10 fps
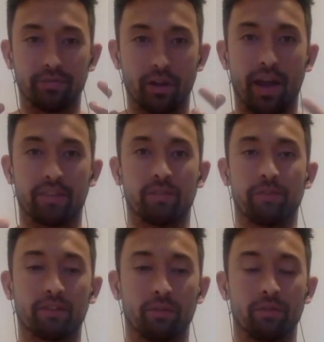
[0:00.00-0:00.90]
you know, has an
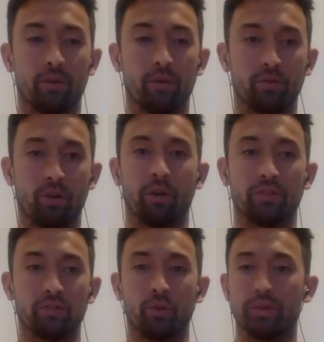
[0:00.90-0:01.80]
effect on, on growing
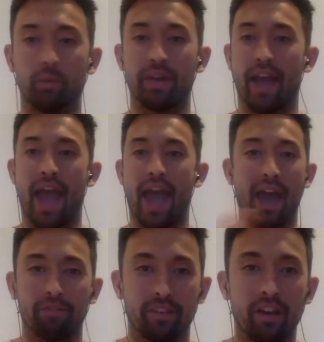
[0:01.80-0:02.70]
the jaw, yet we
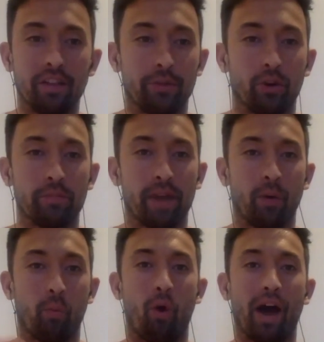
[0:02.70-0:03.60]
haven't thought
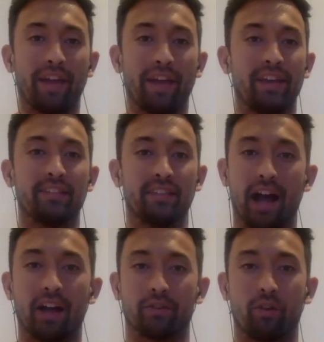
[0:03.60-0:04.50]
about why kids that
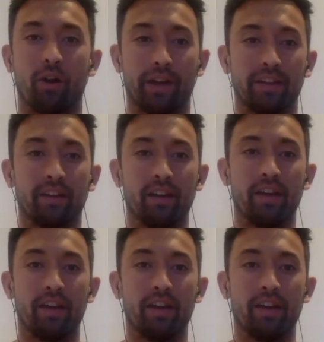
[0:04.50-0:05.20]
aren't growing,